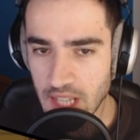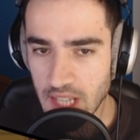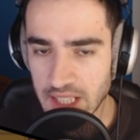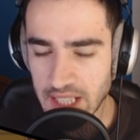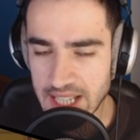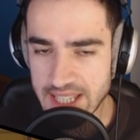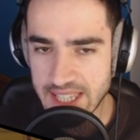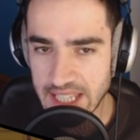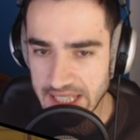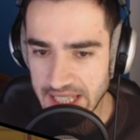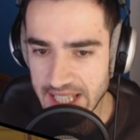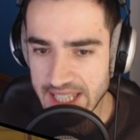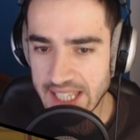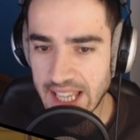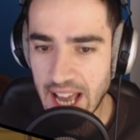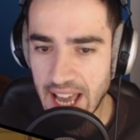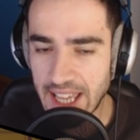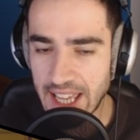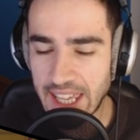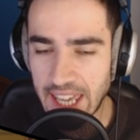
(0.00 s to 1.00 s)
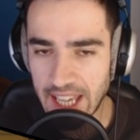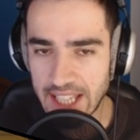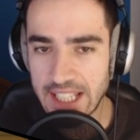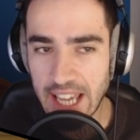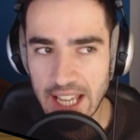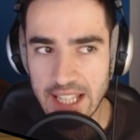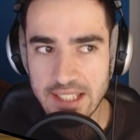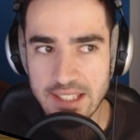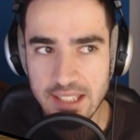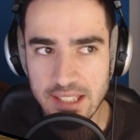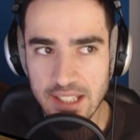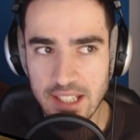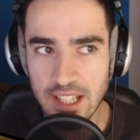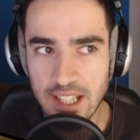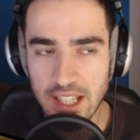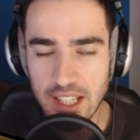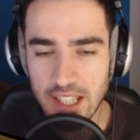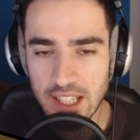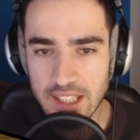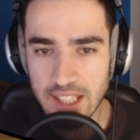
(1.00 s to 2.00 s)
Let's see. This guy can get
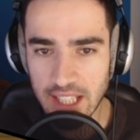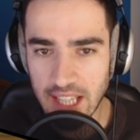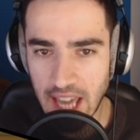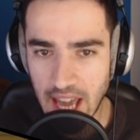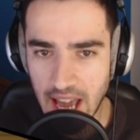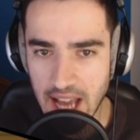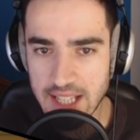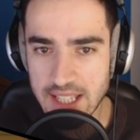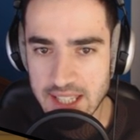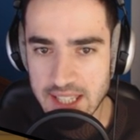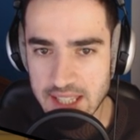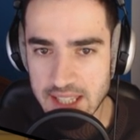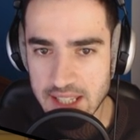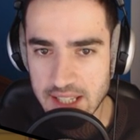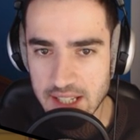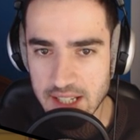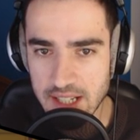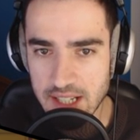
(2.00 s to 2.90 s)
the gas.